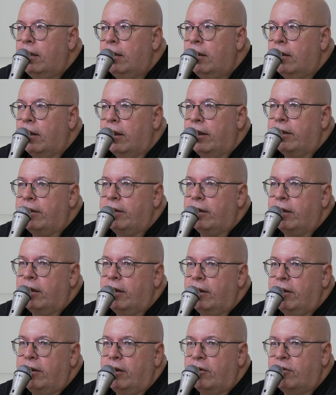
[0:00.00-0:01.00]
Like
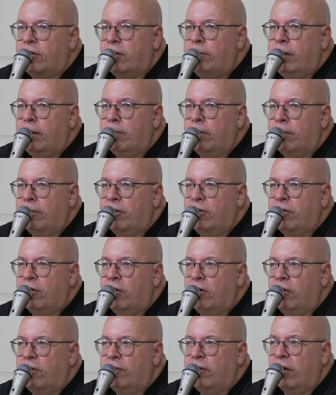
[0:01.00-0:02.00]
some people
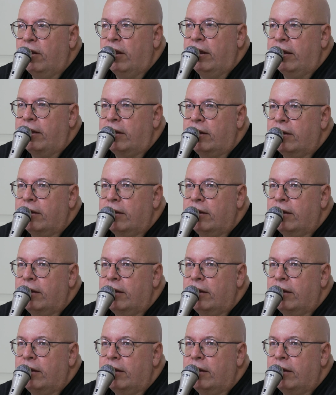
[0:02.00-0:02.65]
observed, like